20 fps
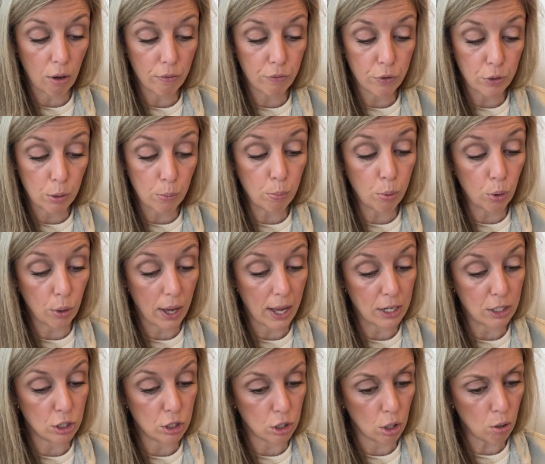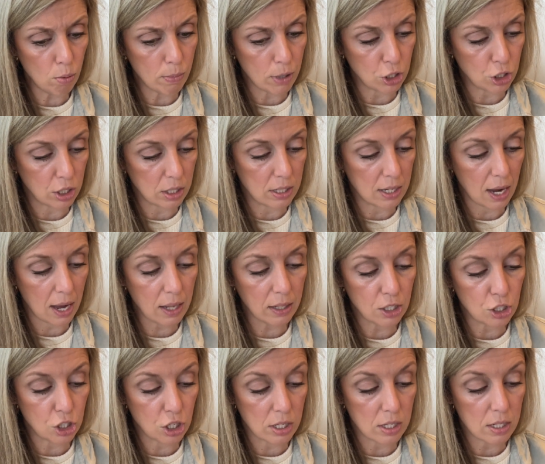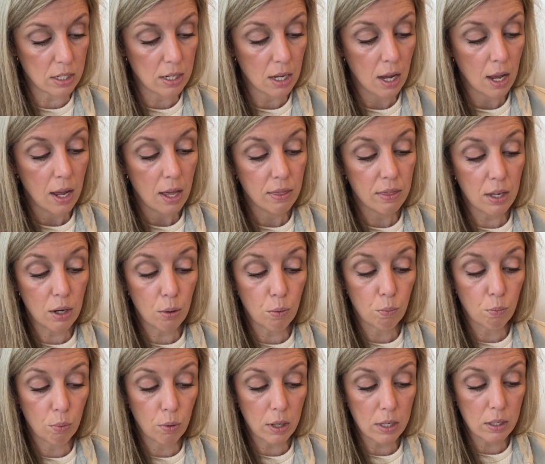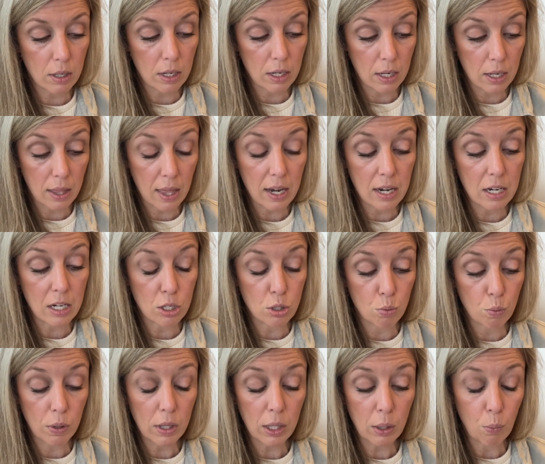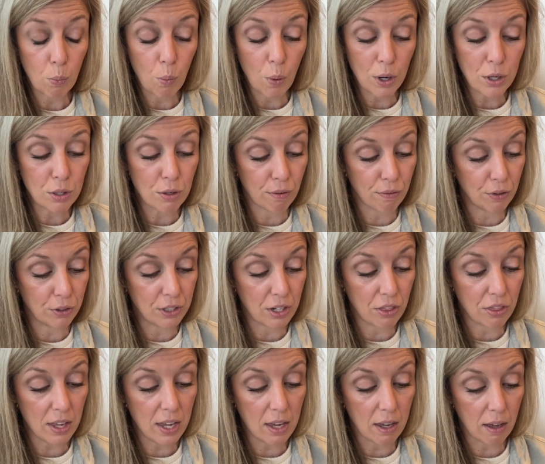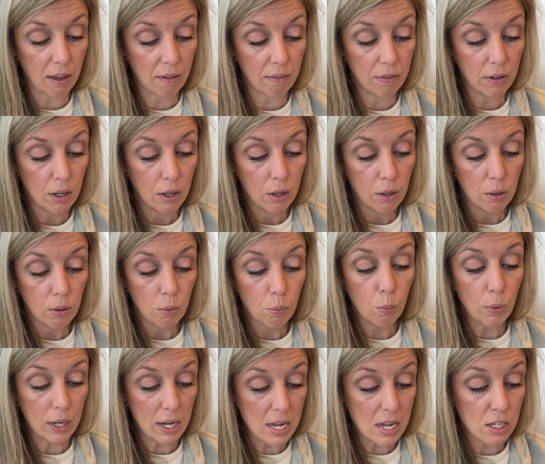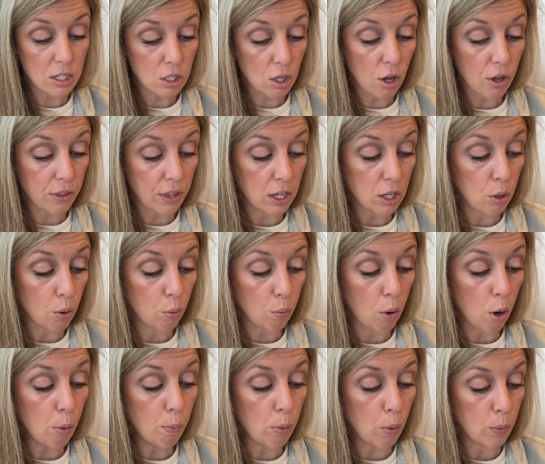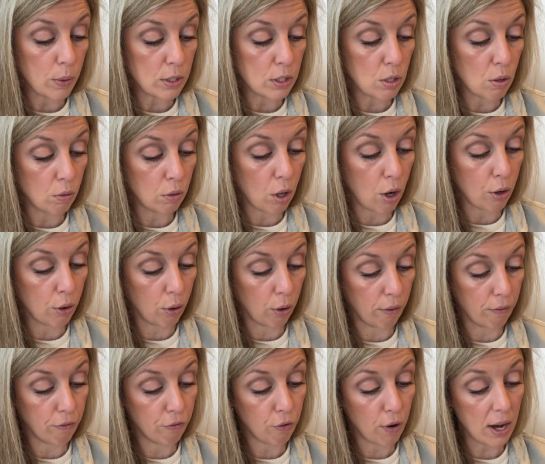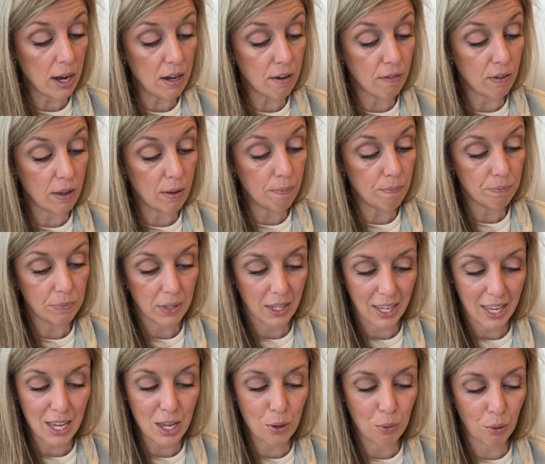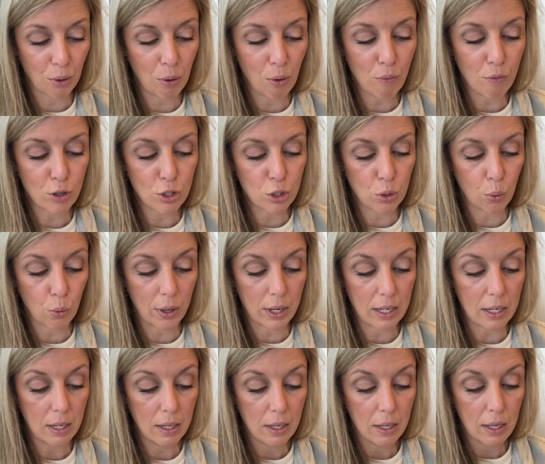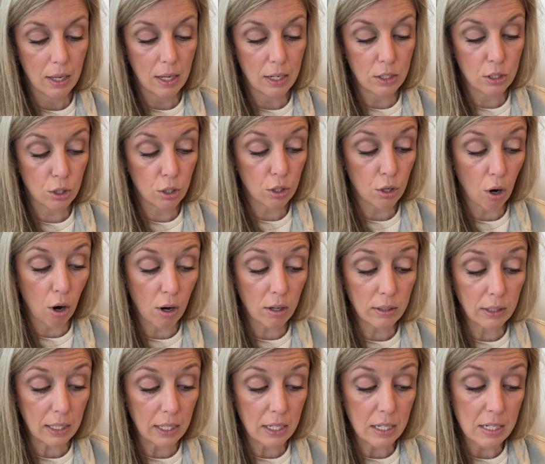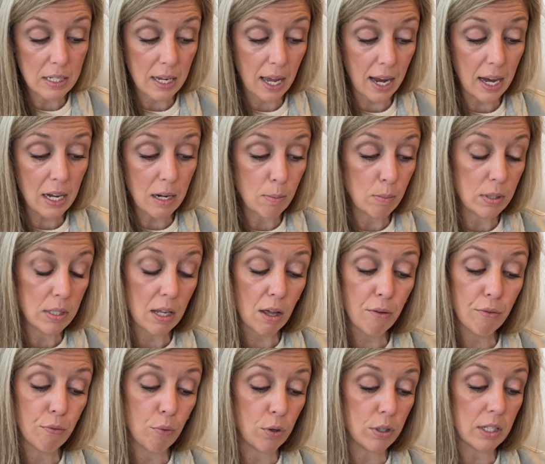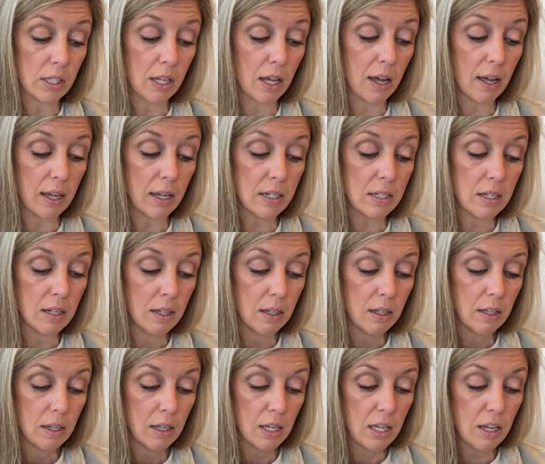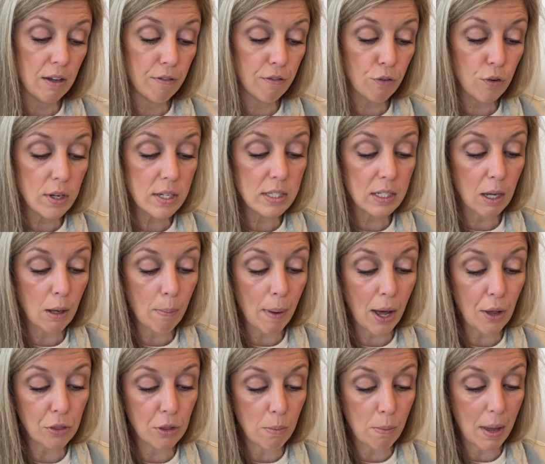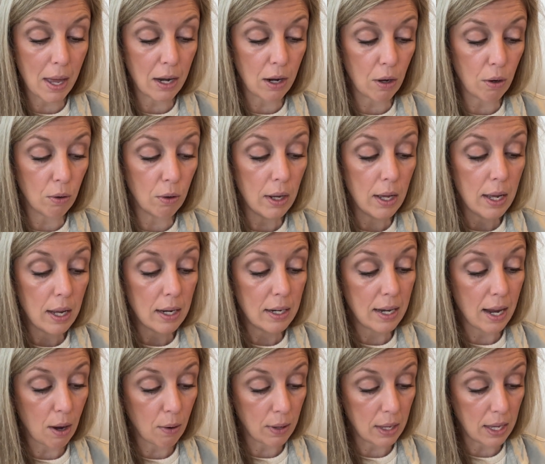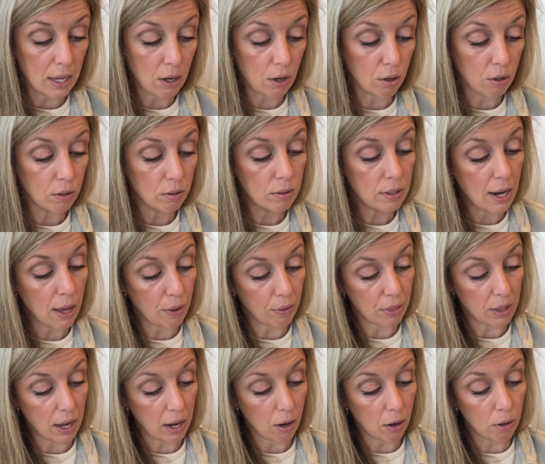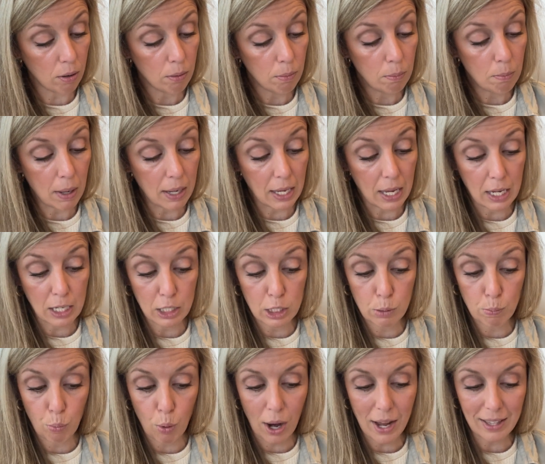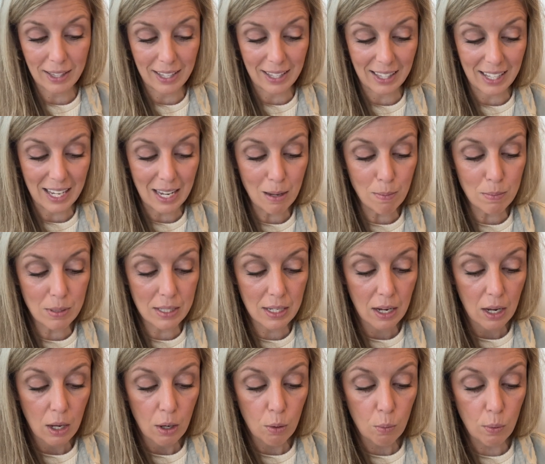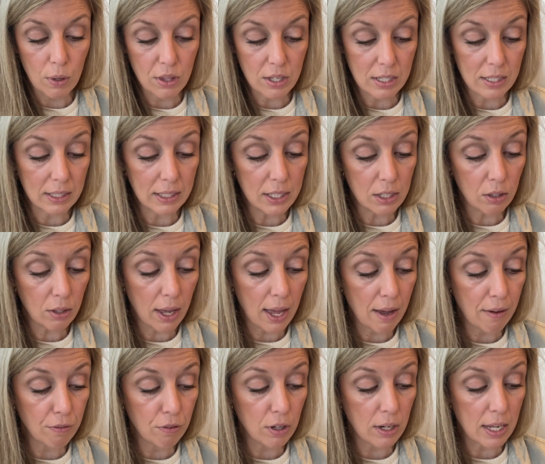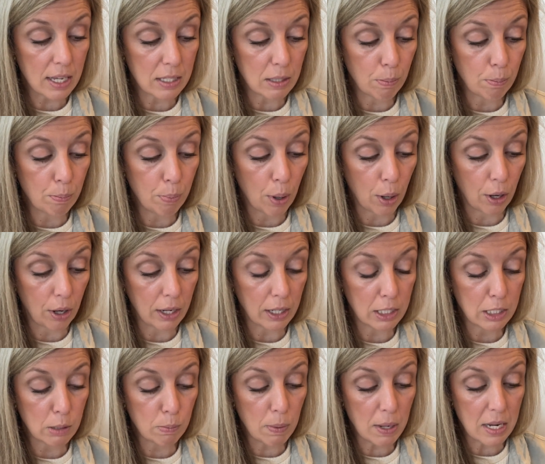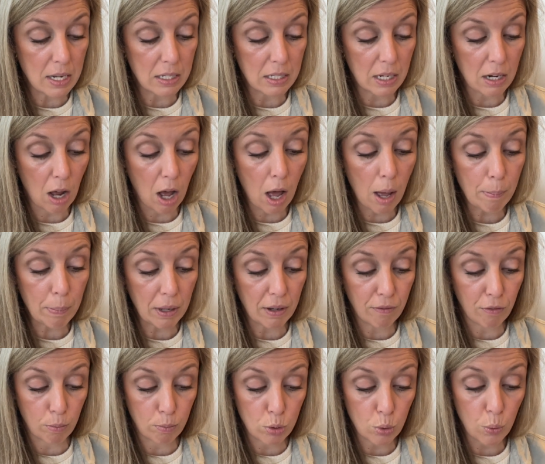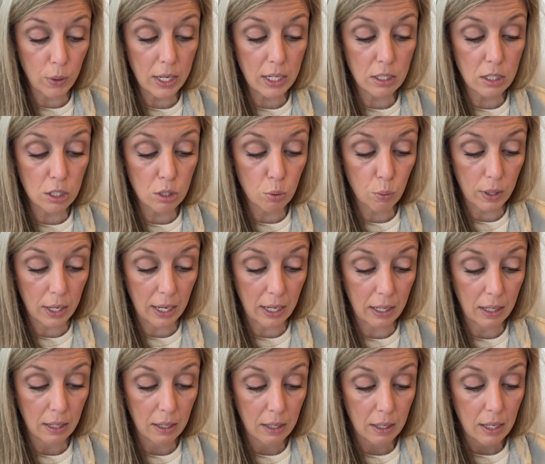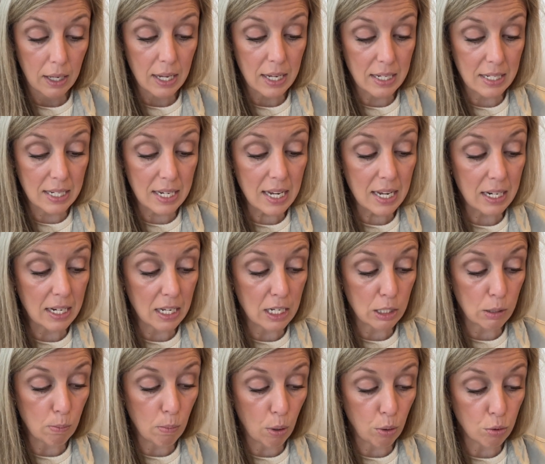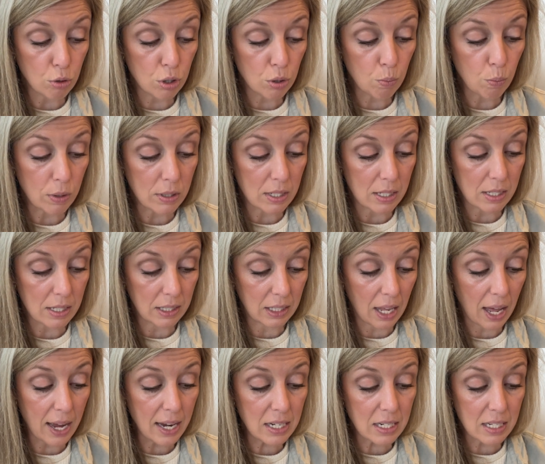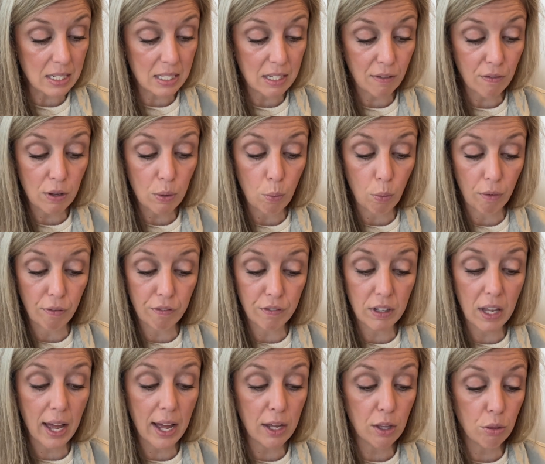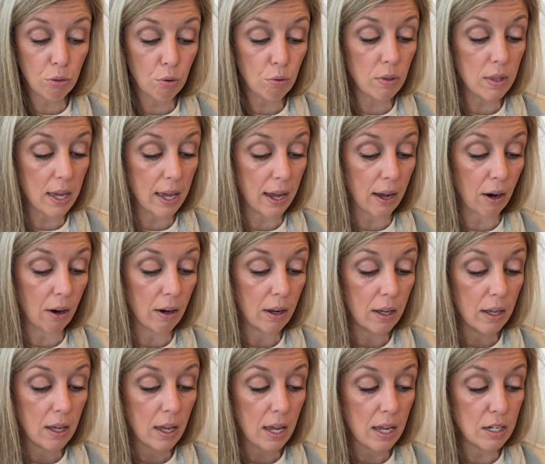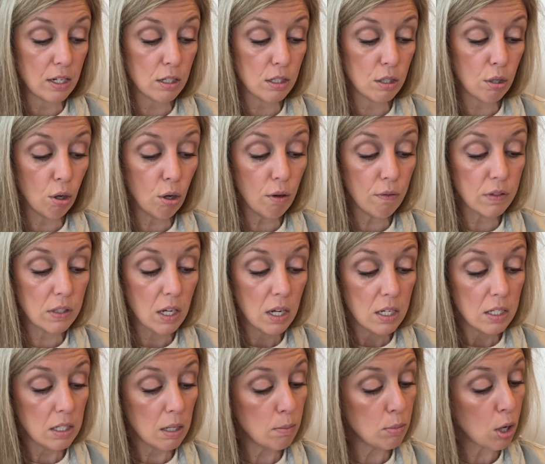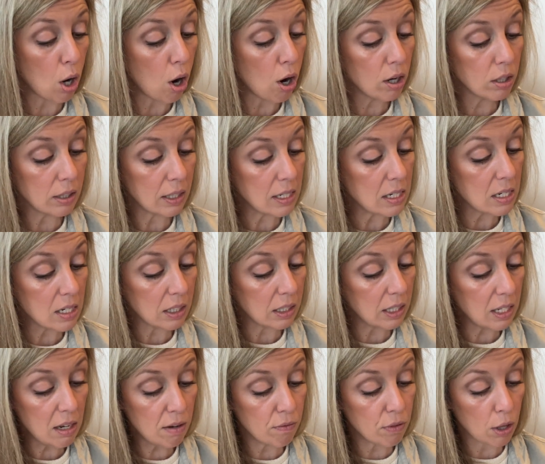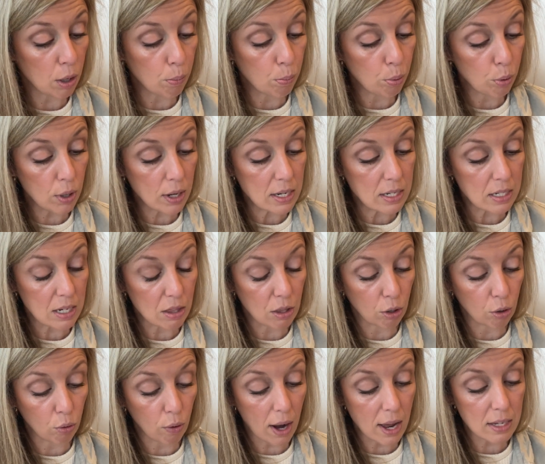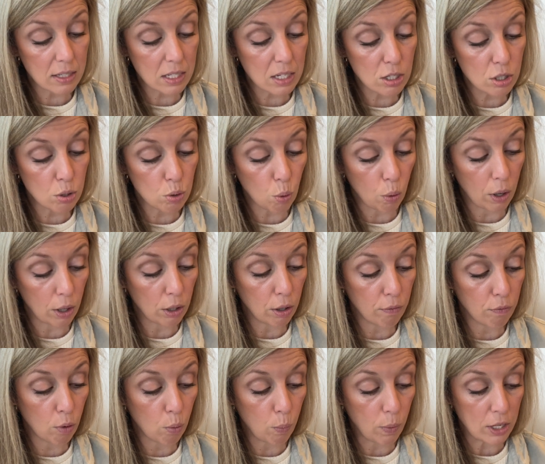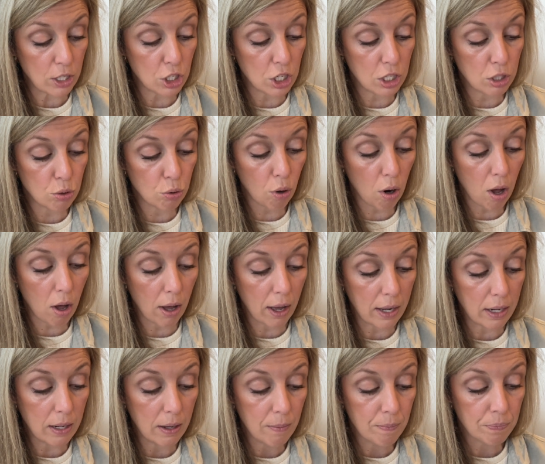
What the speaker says: for the bull had so much intelligence that it is really wonderful to think of, when he saw that Europa was no longer afraid of him, he grew overjoyed, and could hardly contain himself for delight. He frisked about the meadow, now here, now there, making sprightly leaps, with as little effort as a bird expends in hopping from twig to twig. Indeed, his motion was as light as if he were flying through the air, and his hoofs seemed hardly to leave their print in the grassy soil over which he trod.